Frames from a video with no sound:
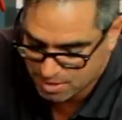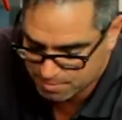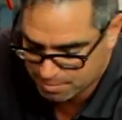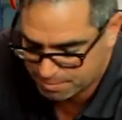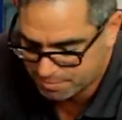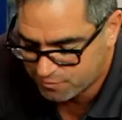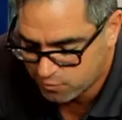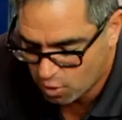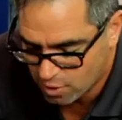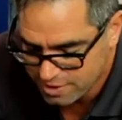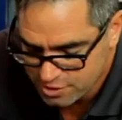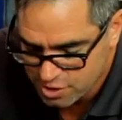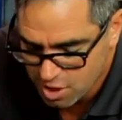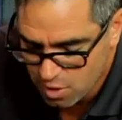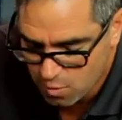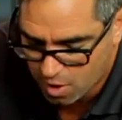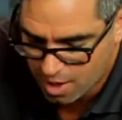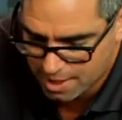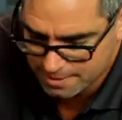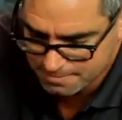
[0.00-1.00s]
But before these
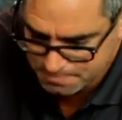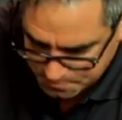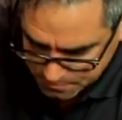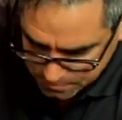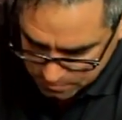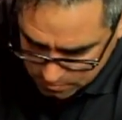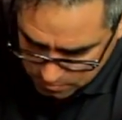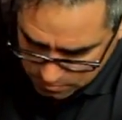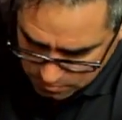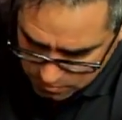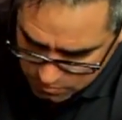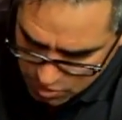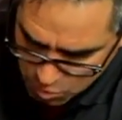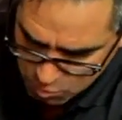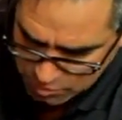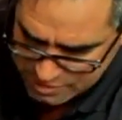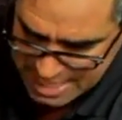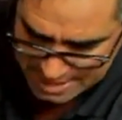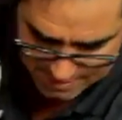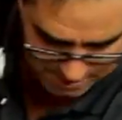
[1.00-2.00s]
go on,
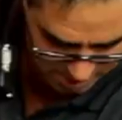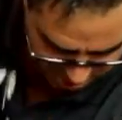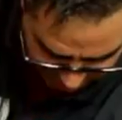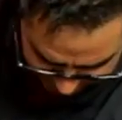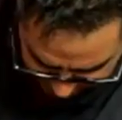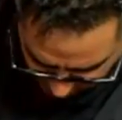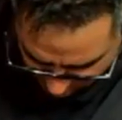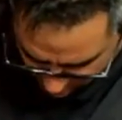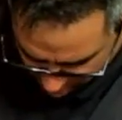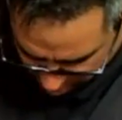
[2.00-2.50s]
we'll take the cover